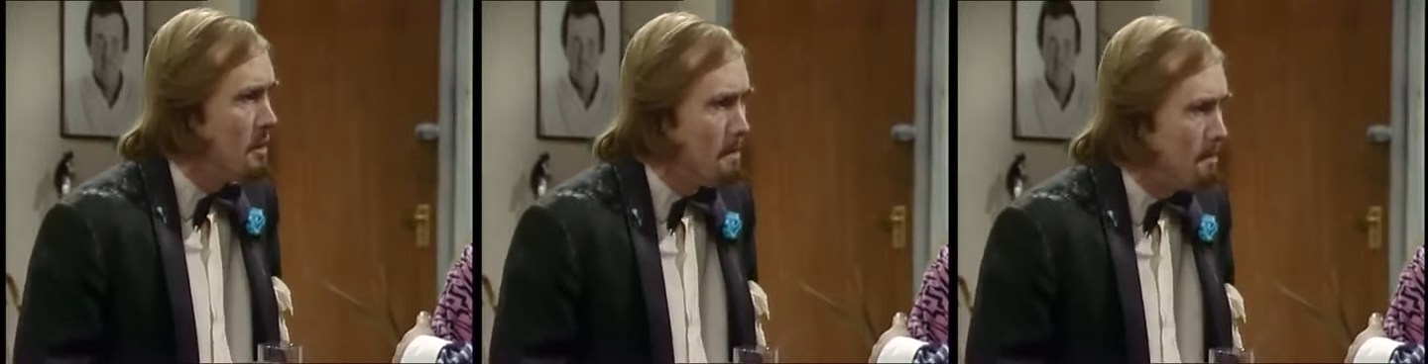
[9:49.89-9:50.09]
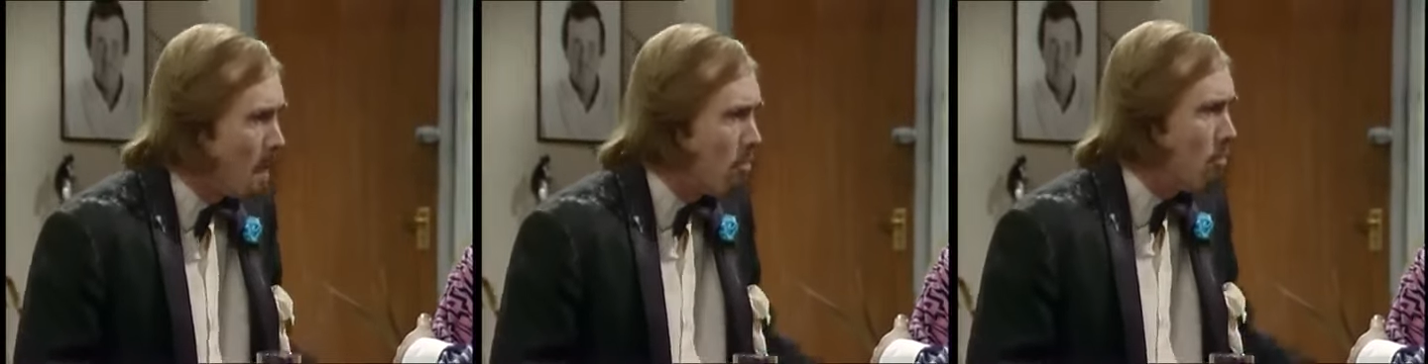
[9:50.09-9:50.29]

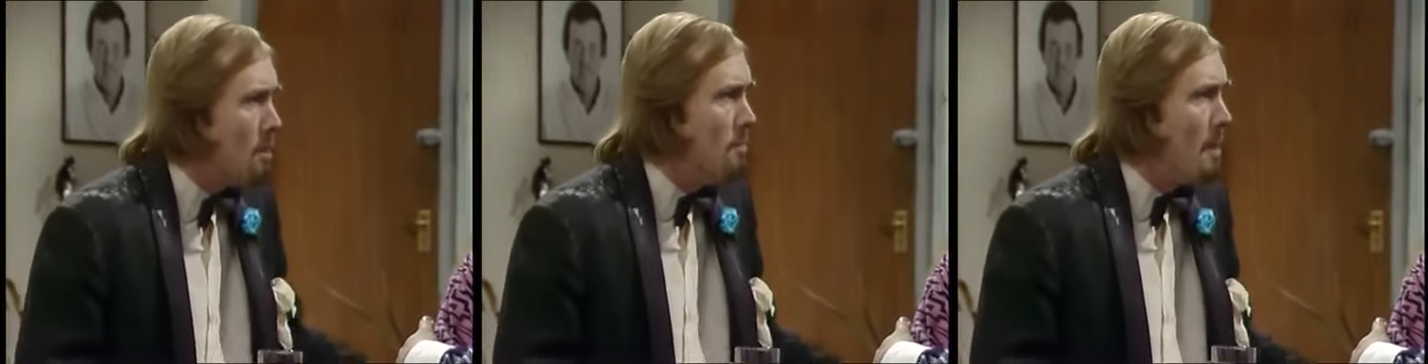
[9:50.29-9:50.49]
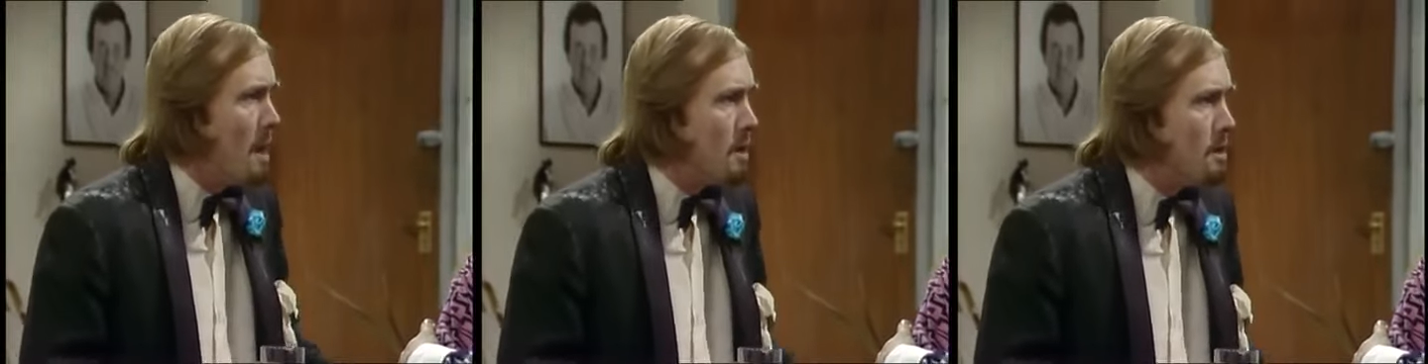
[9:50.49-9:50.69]

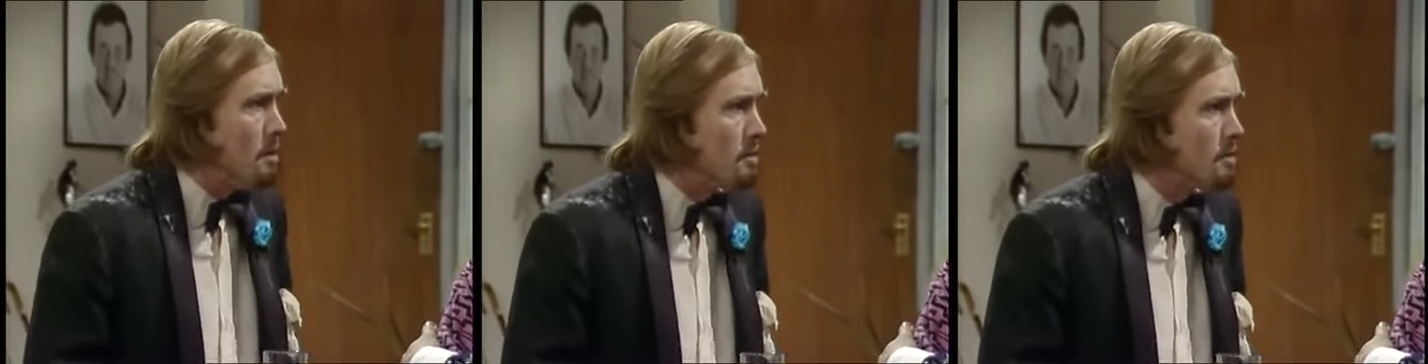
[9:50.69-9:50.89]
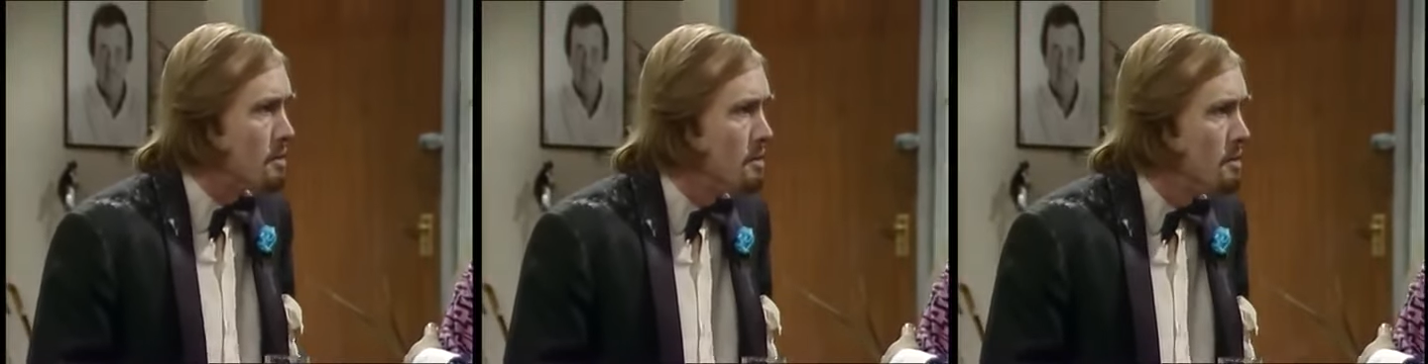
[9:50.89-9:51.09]
merriment,
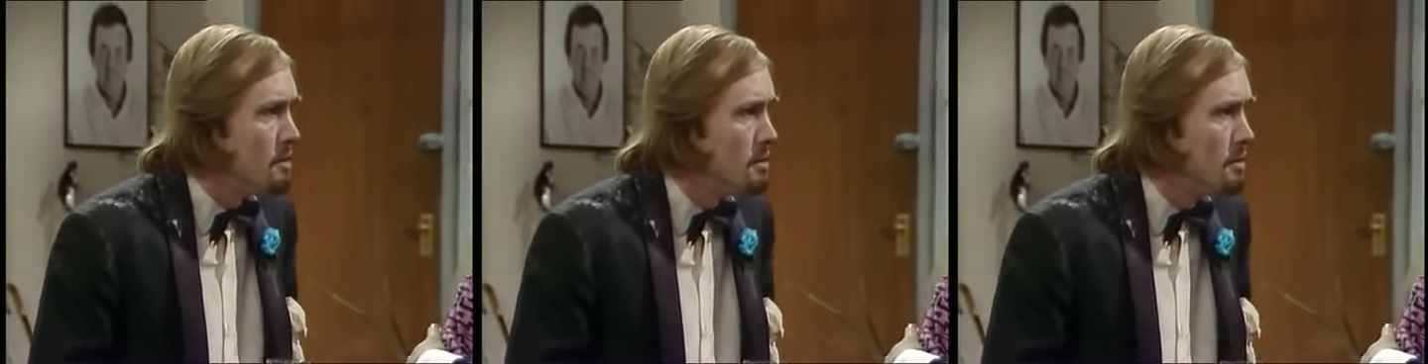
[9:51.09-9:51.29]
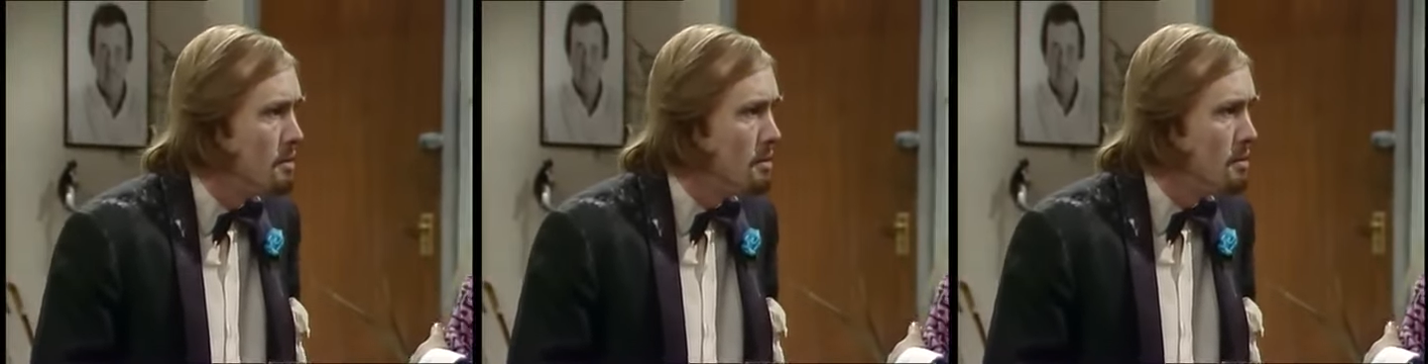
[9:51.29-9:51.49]

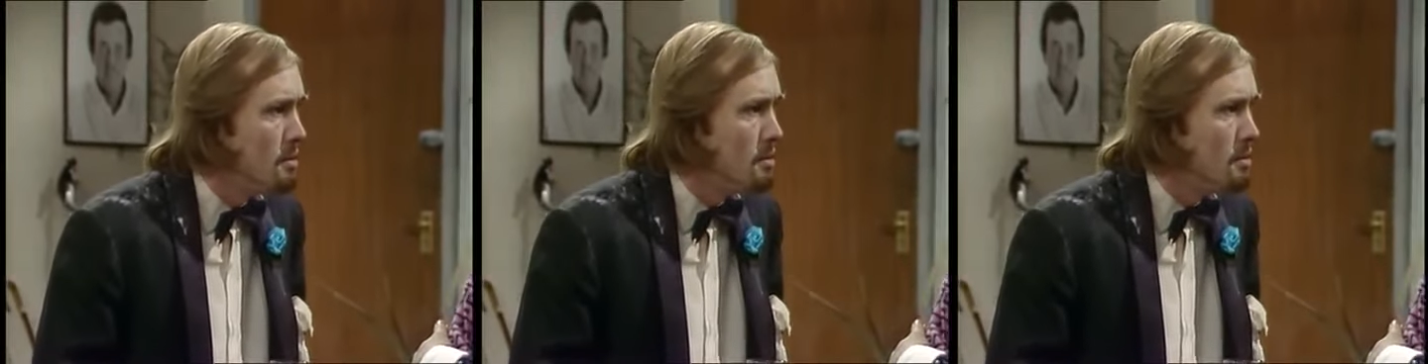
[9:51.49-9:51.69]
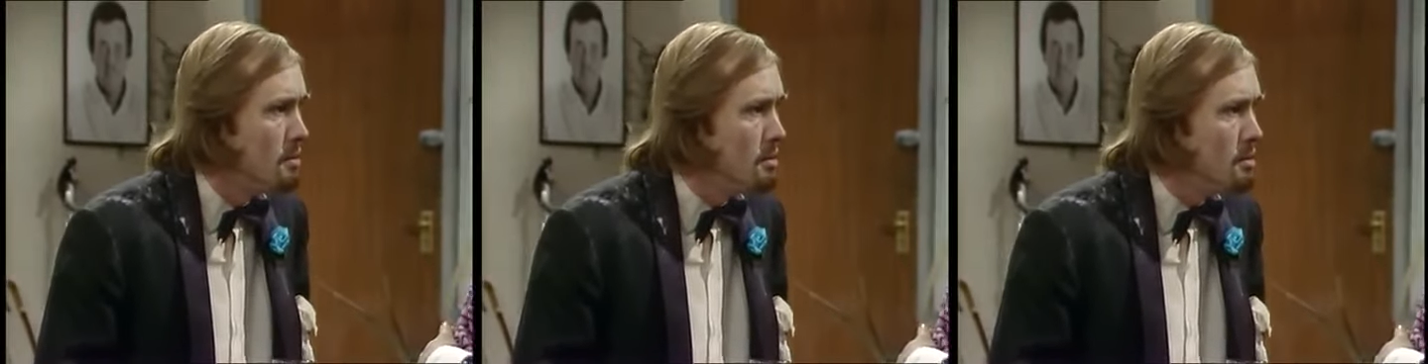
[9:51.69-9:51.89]

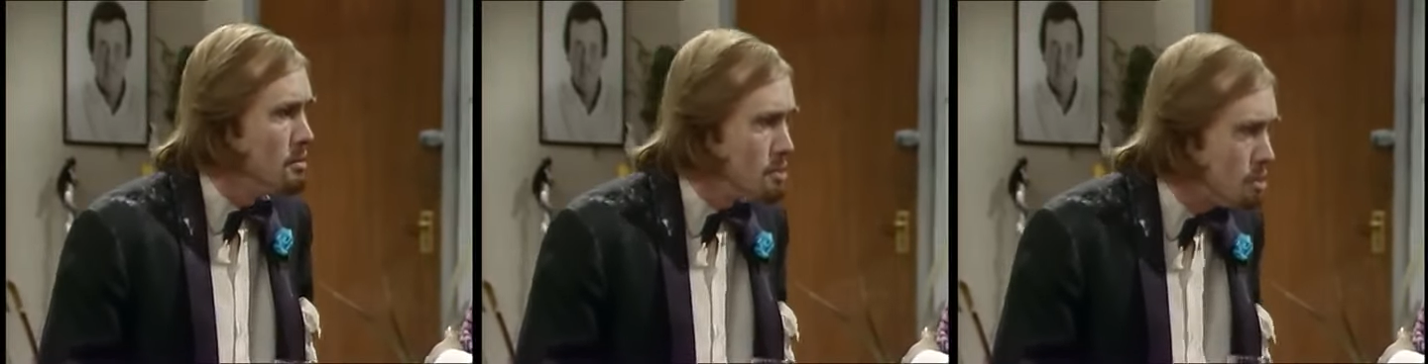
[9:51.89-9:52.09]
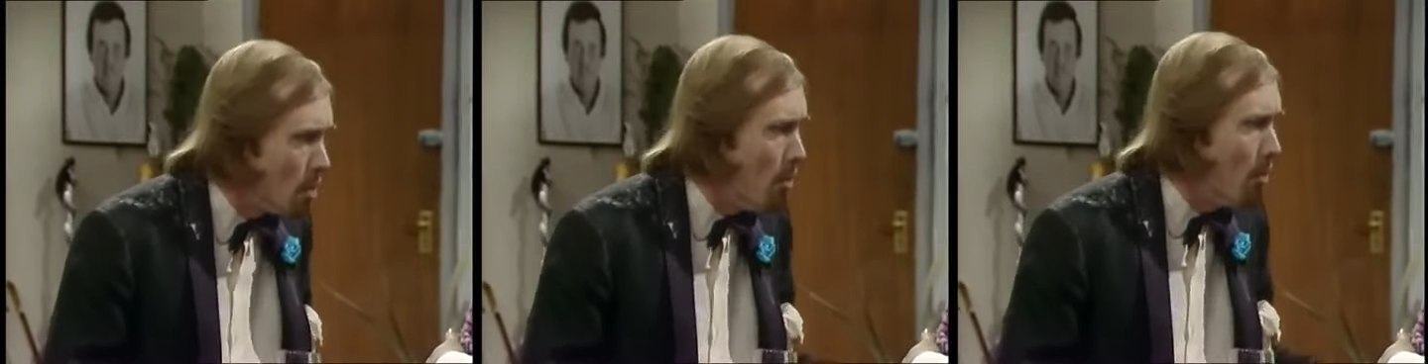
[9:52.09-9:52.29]

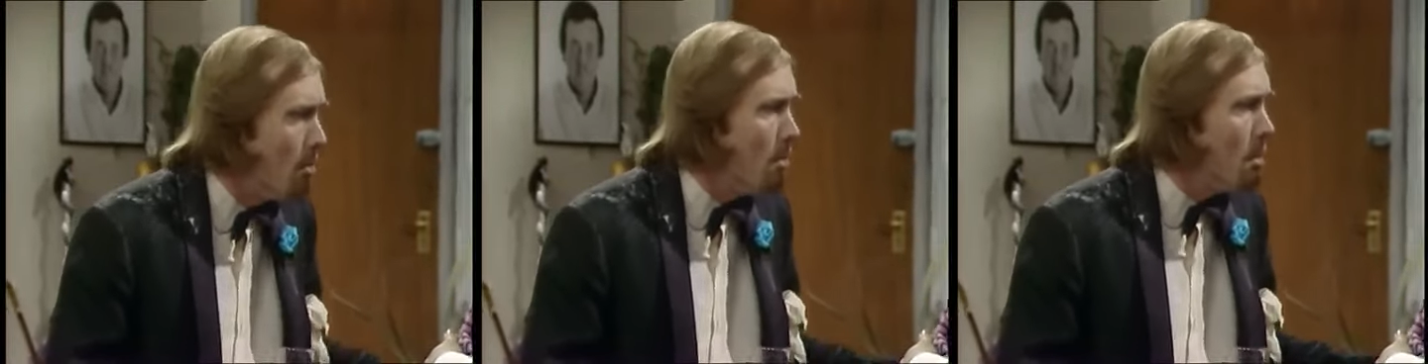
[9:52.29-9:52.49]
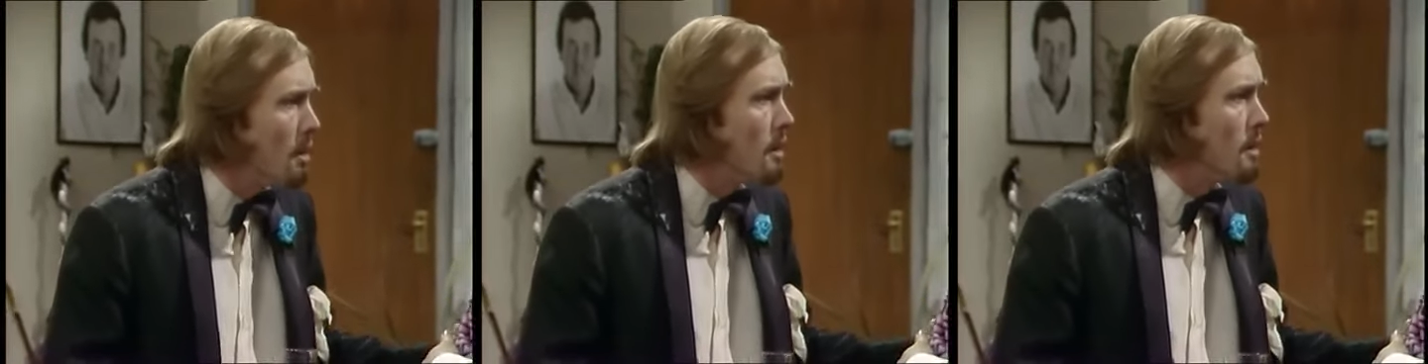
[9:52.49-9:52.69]

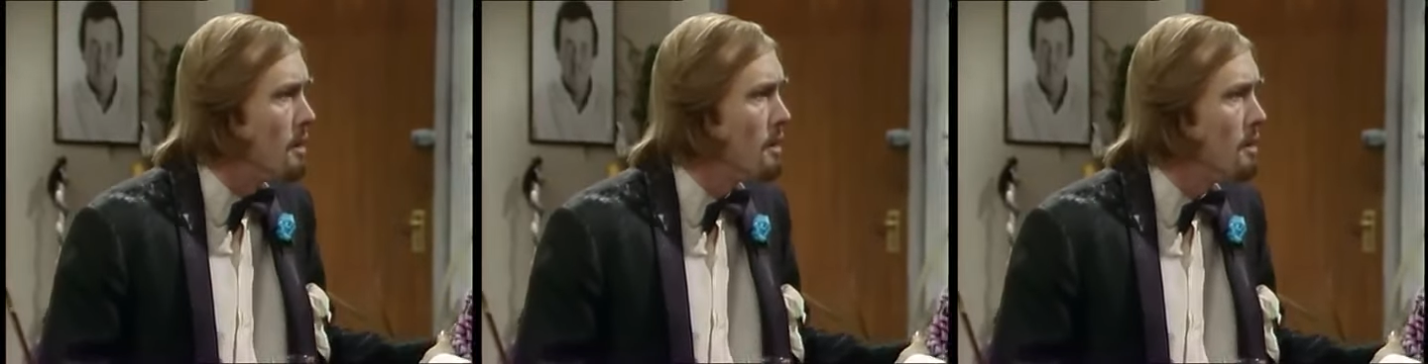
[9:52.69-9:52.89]
joy,